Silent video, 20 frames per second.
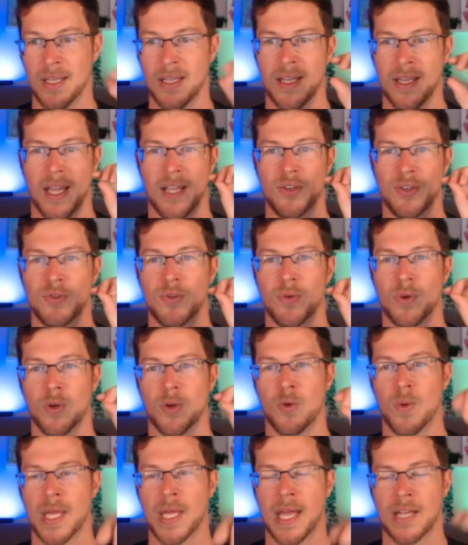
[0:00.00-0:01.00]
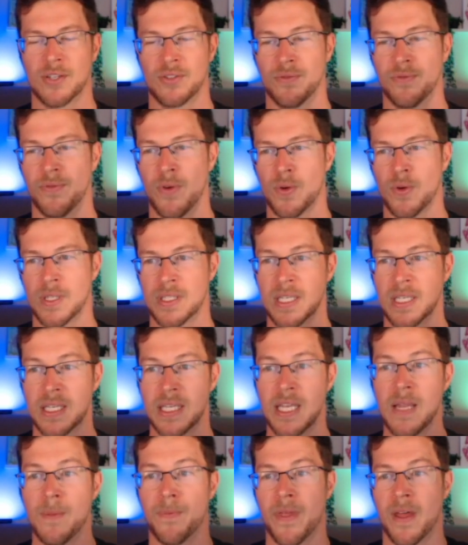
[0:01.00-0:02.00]
and you do a quick action focus to
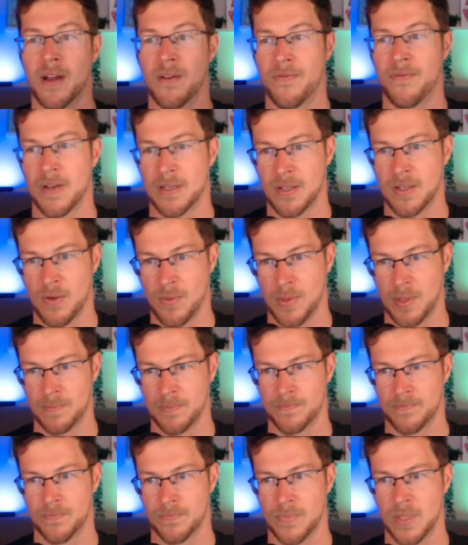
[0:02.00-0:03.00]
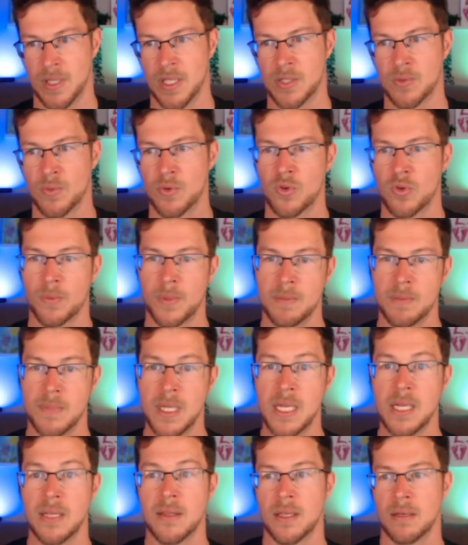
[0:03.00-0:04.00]
keep that effect going. And this would normally
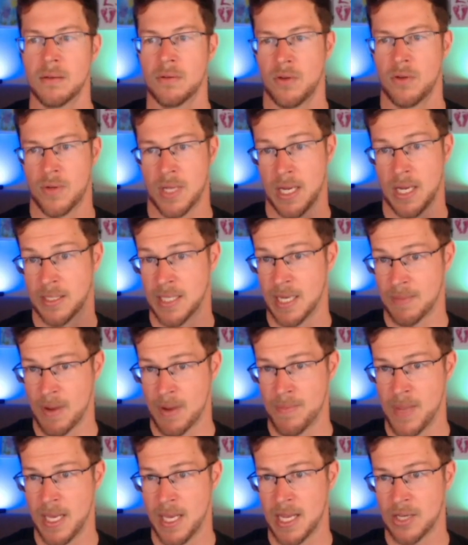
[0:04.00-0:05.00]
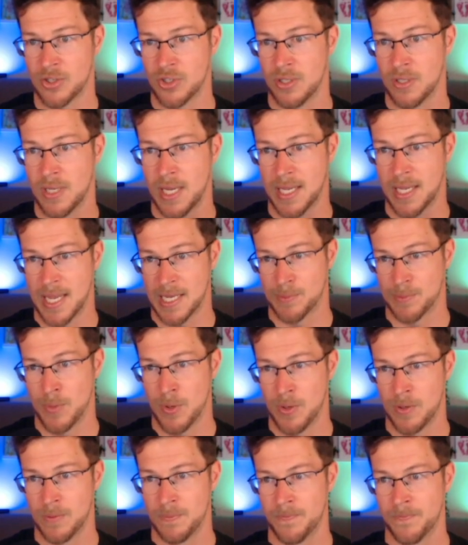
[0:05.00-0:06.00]
mean that, okay, I take my main action, I cast
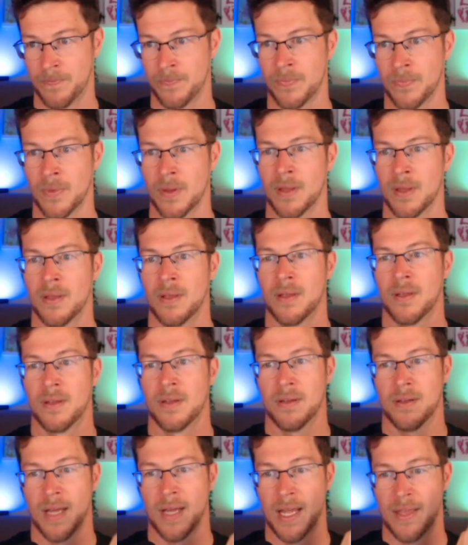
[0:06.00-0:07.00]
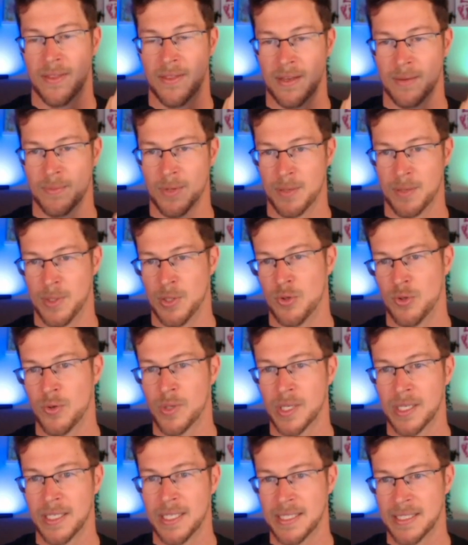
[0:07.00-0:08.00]
burn. I then am going to be
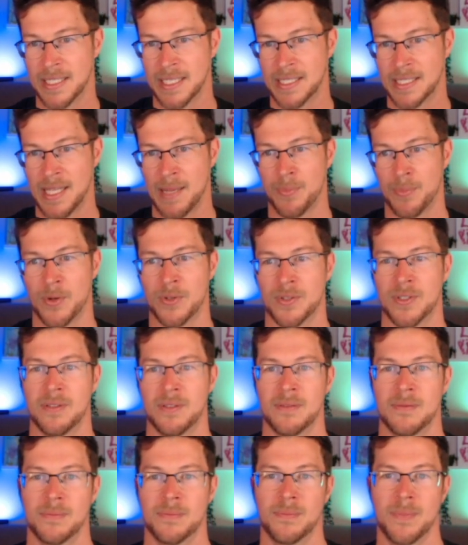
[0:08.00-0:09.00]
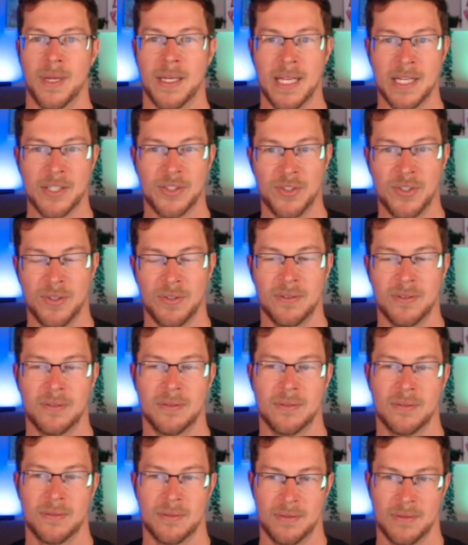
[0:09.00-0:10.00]
doing a d6 to that person. My next
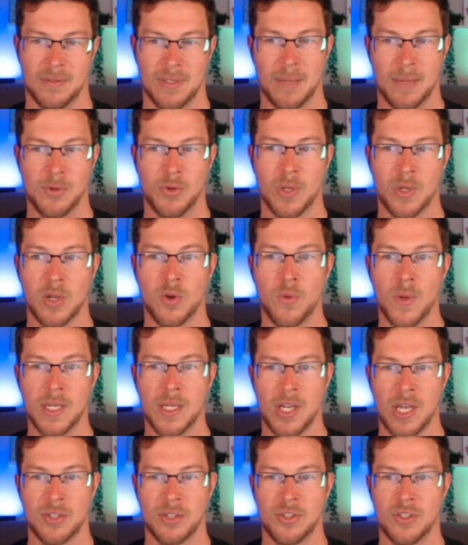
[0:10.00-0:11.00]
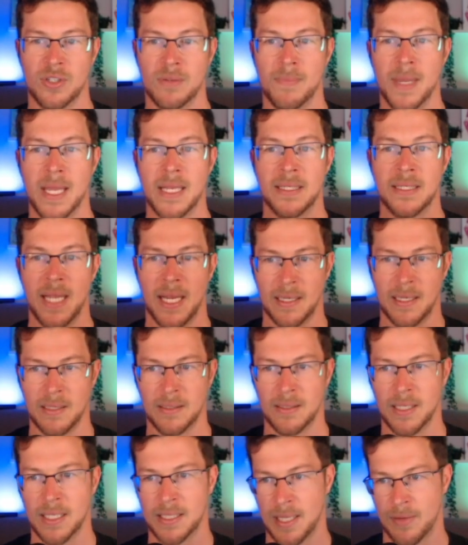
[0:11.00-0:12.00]
turn, I'm doing a quick action to maintain
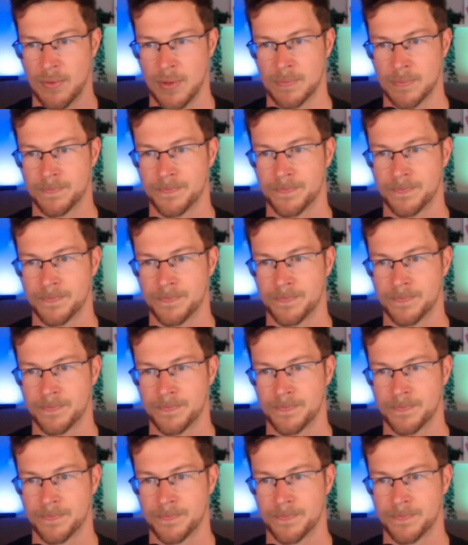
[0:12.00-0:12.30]
it, etc.